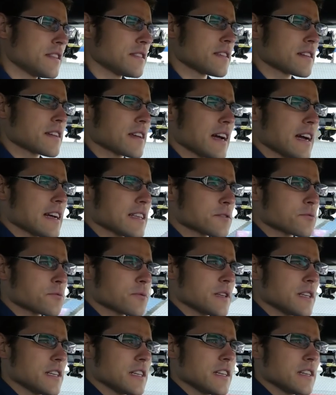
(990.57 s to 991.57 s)
the car is
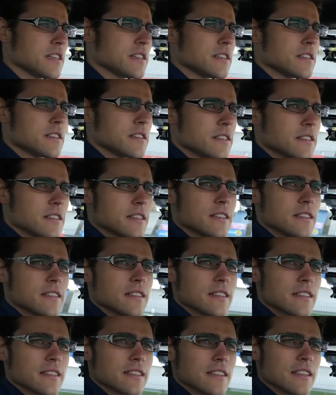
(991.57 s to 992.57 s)
really a